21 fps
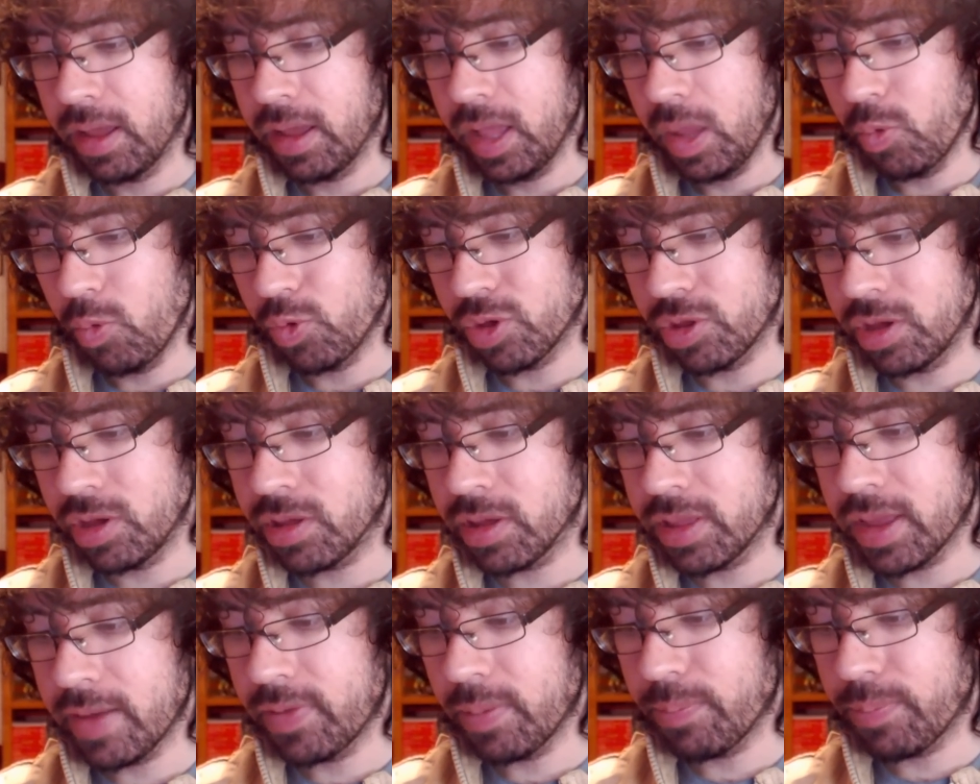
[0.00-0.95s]
It was suggested
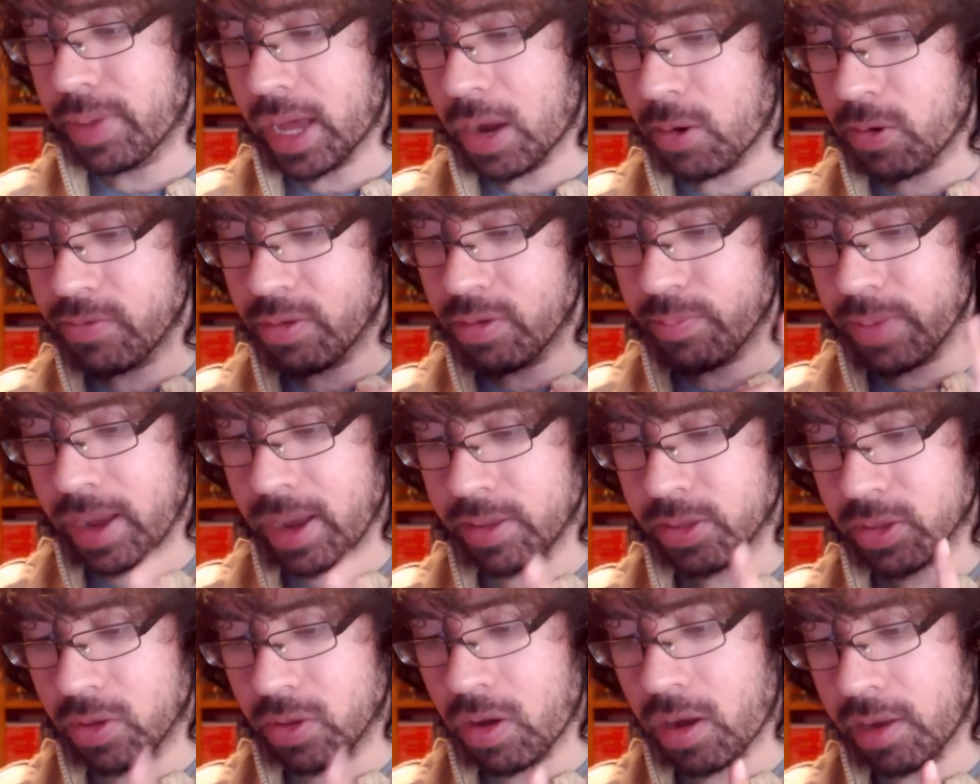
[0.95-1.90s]
that if the power of Japan's
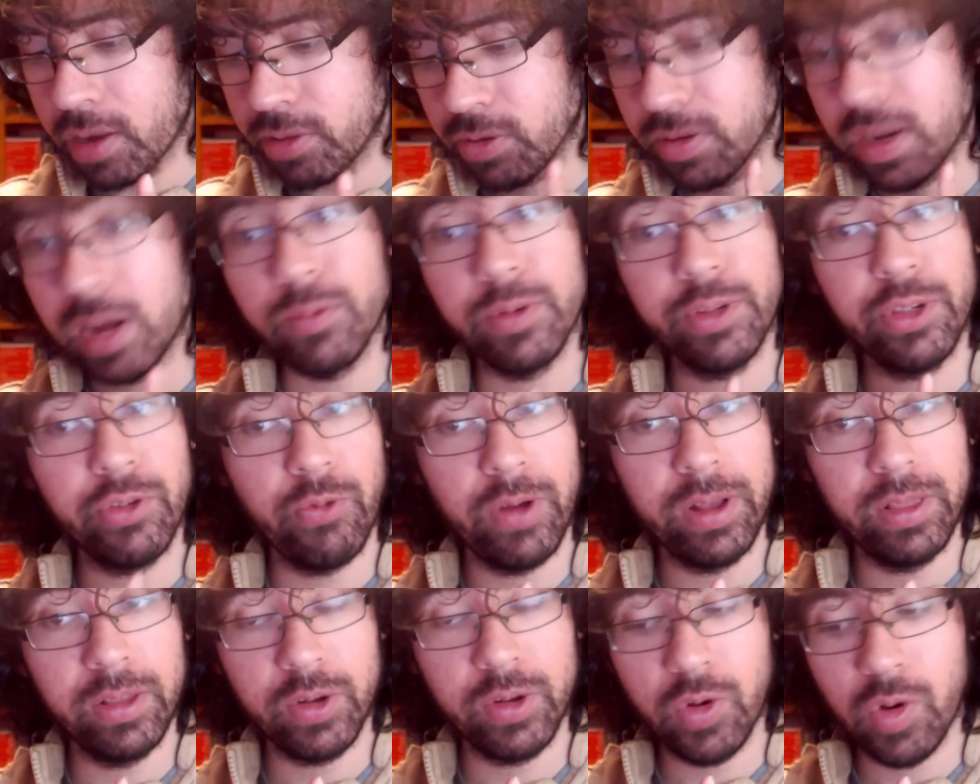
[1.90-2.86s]
gods could not
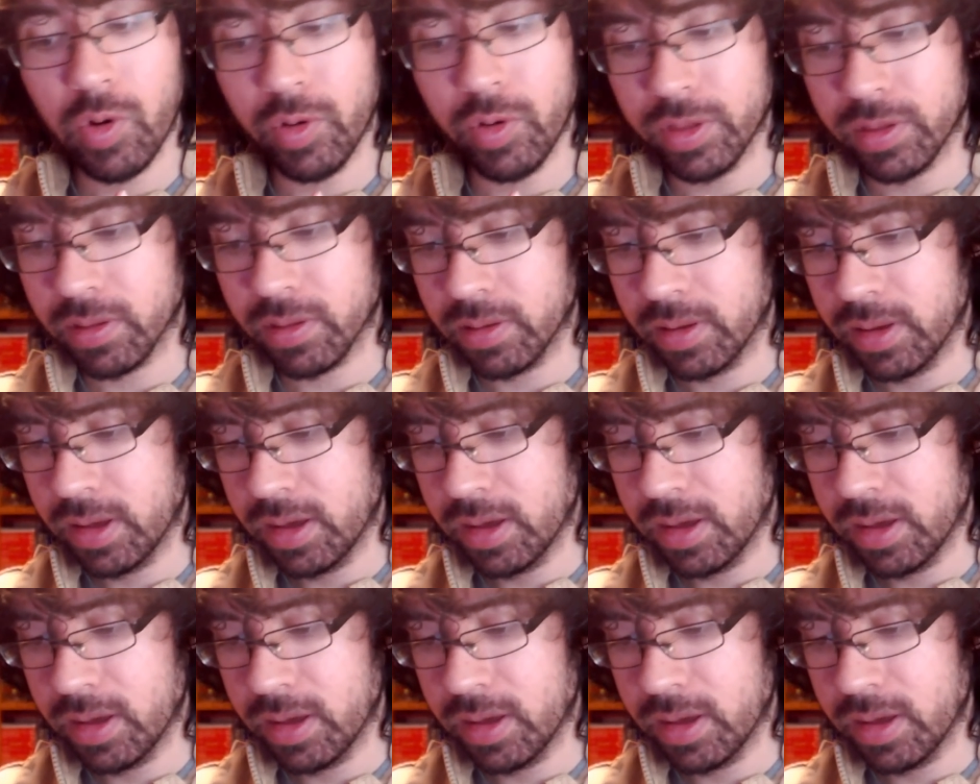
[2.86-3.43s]
restrain the curse,